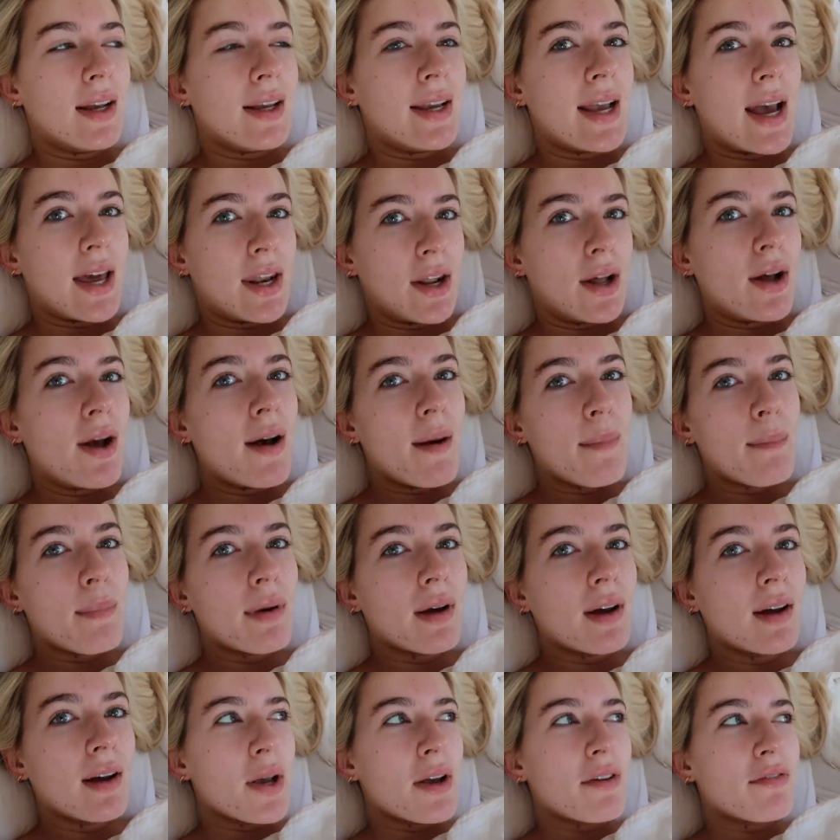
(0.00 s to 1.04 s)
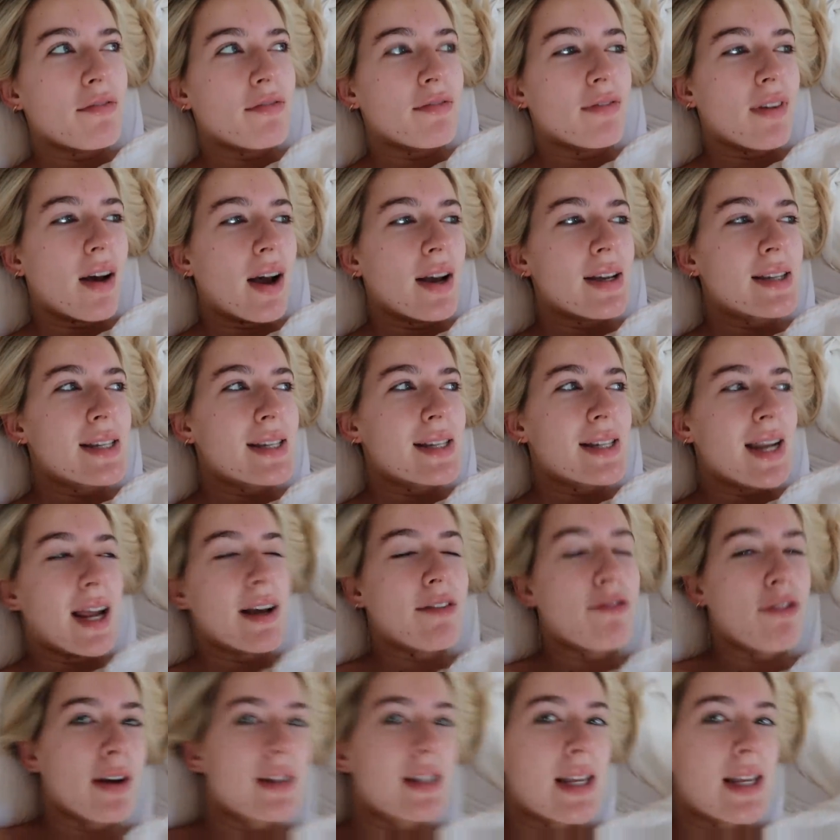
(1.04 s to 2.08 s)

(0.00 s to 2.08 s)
get up. If I, like for